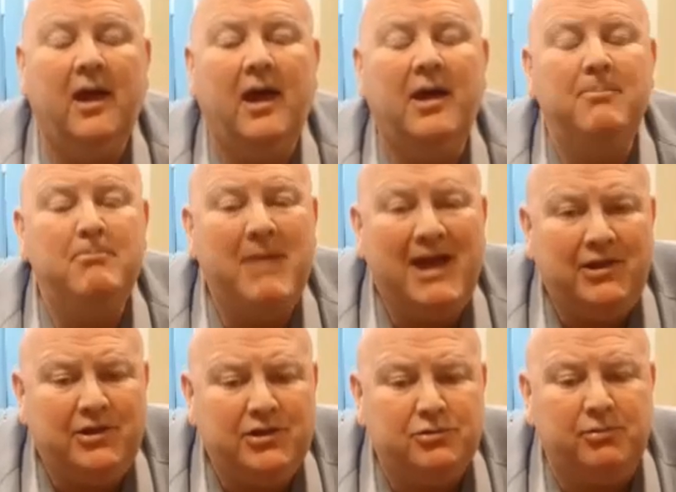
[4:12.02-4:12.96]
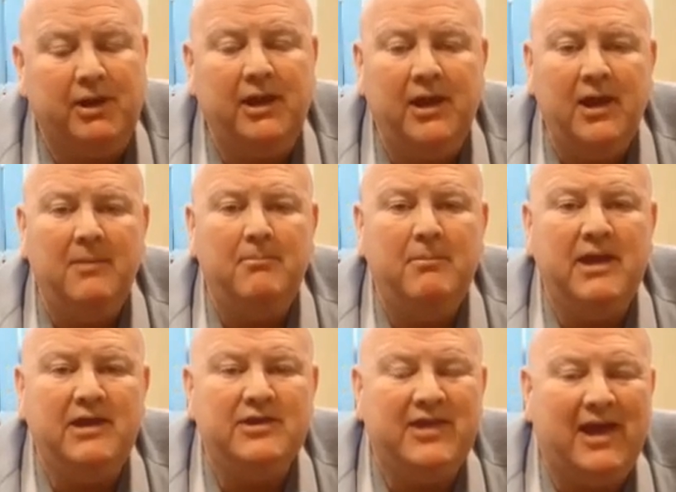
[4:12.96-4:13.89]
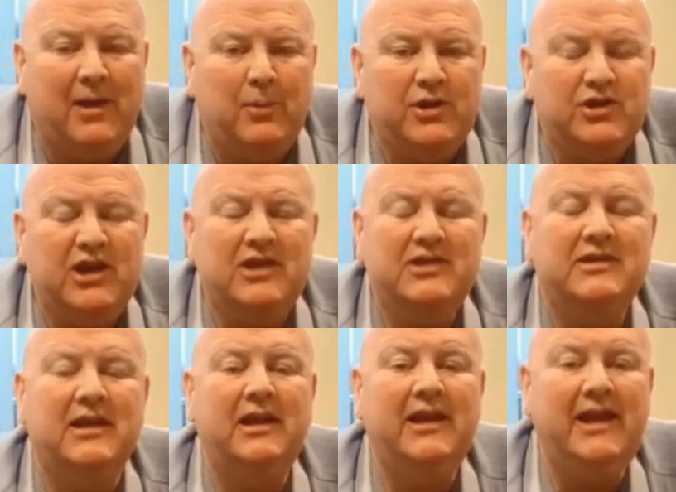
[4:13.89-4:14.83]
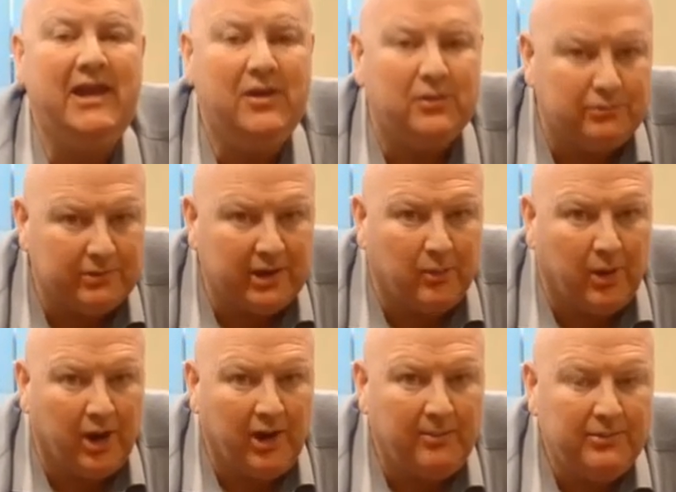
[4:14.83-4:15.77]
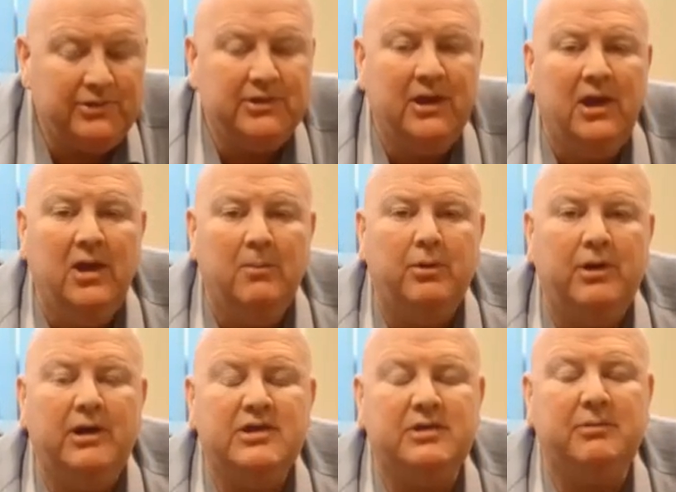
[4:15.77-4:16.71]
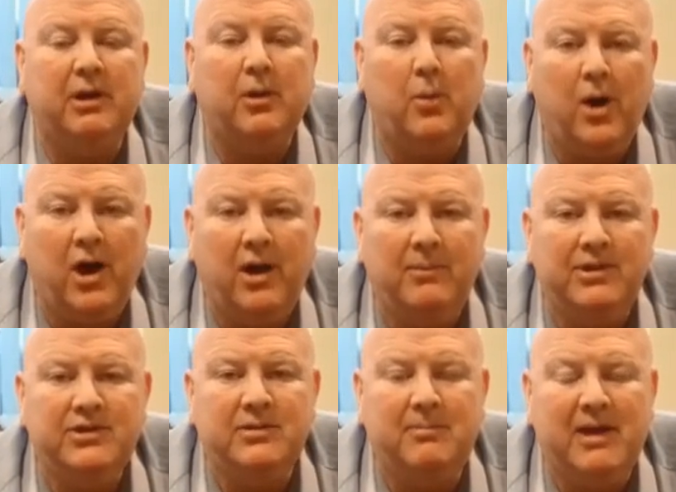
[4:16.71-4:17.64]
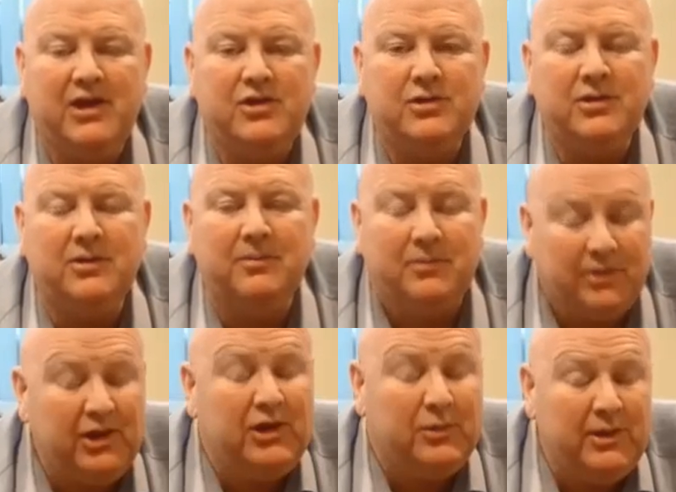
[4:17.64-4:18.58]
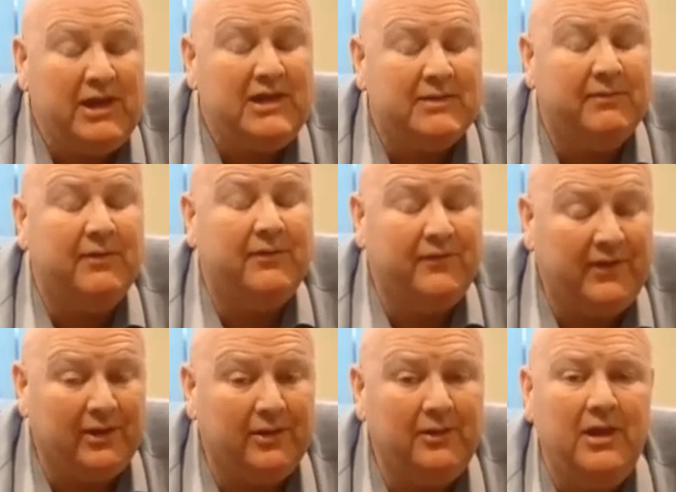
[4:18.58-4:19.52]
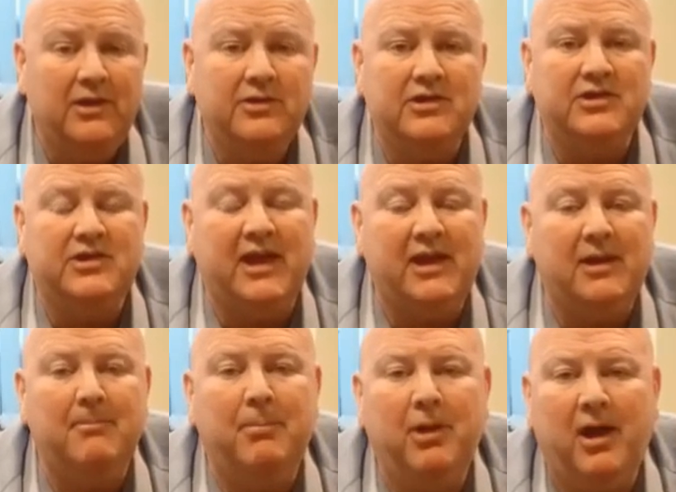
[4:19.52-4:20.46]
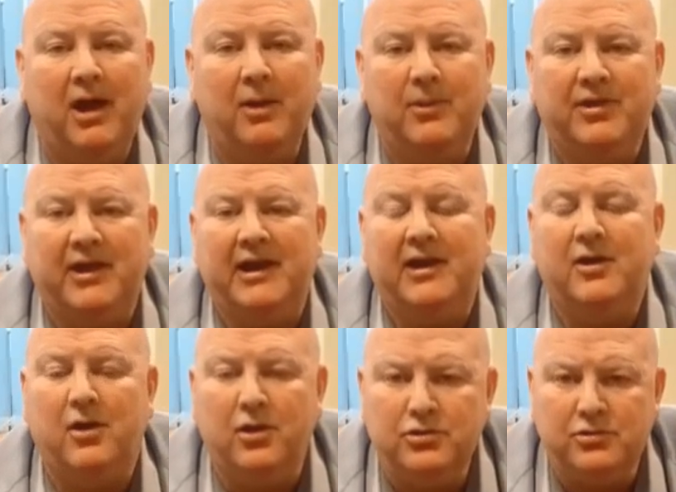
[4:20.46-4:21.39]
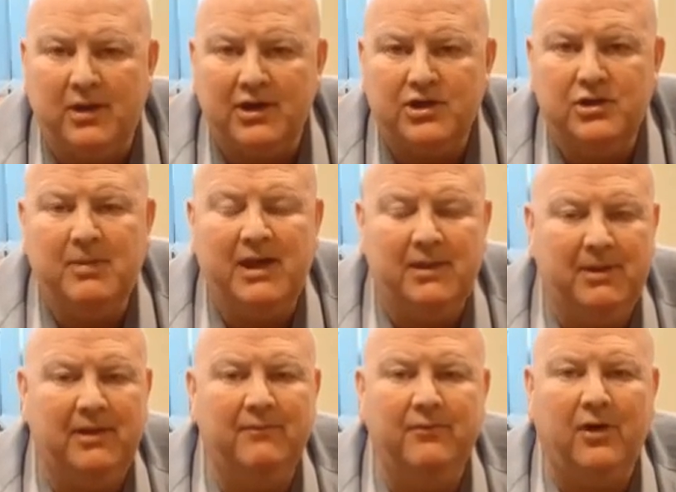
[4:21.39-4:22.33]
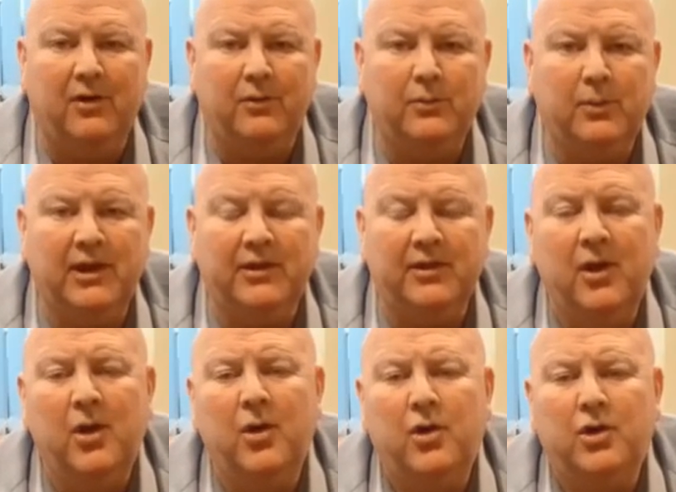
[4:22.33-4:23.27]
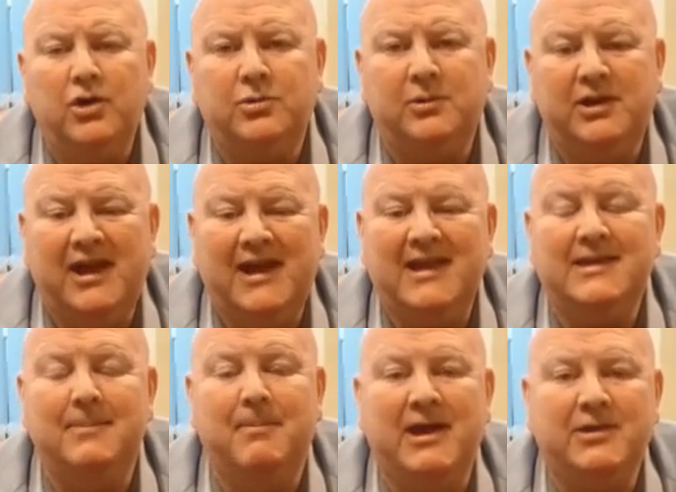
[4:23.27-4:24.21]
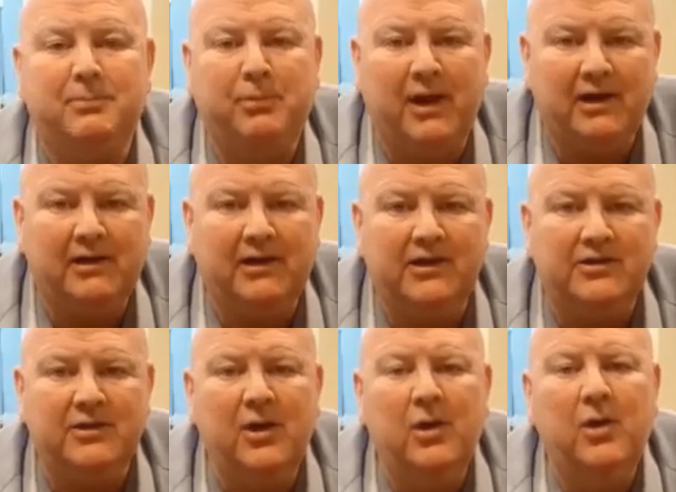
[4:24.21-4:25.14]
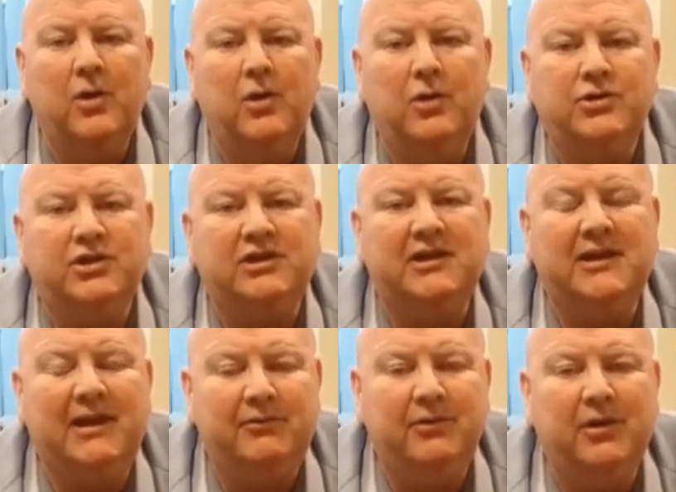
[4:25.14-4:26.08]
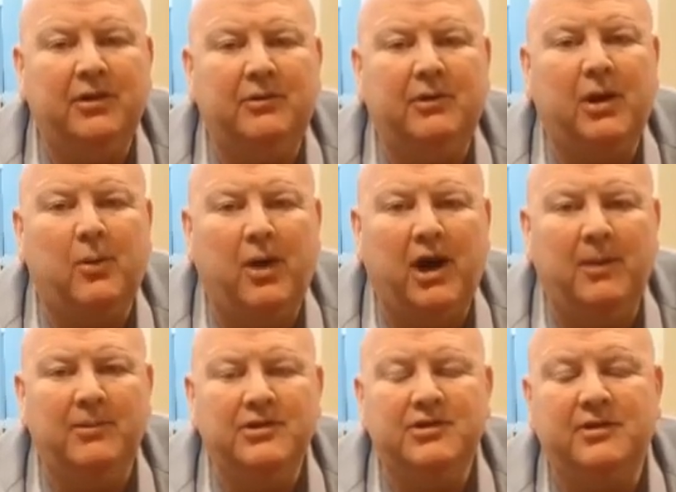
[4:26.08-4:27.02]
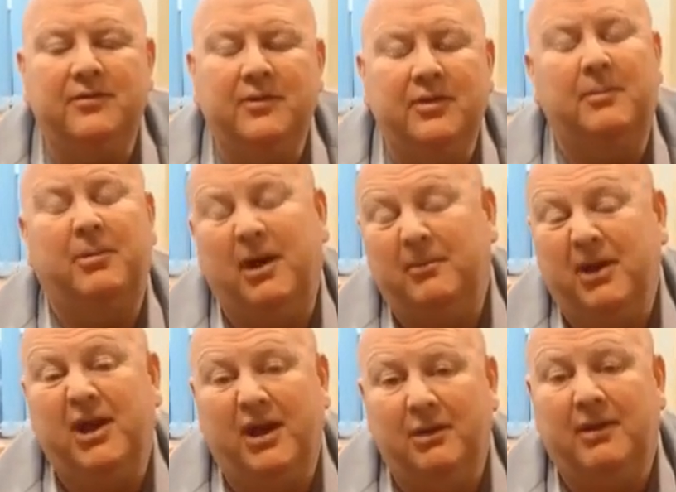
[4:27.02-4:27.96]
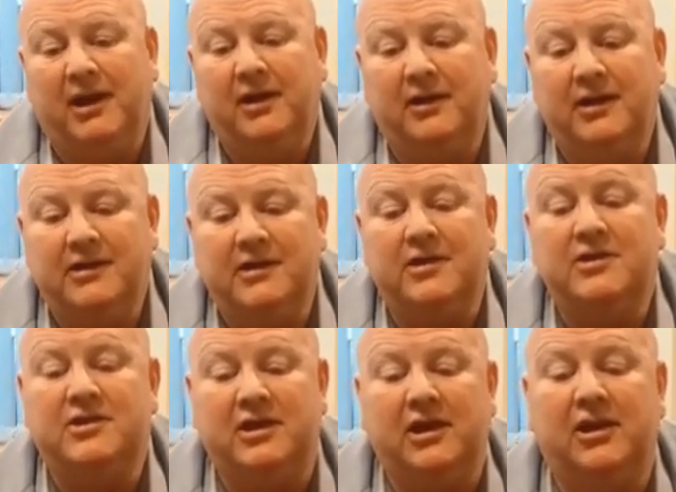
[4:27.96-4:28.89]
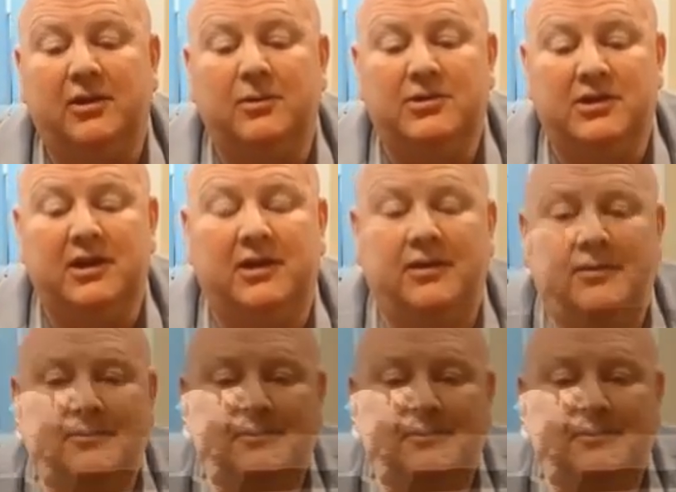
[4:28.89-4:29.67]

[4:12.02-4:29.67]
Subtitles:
And mandatory means that which isn't a legal requirement, but it's a requirement to make that you need to fulfil to stay compliant with any contracts you may be involved with, or to adhere to best practice, or to deliver on the requirements of the primary care regulator, CQC.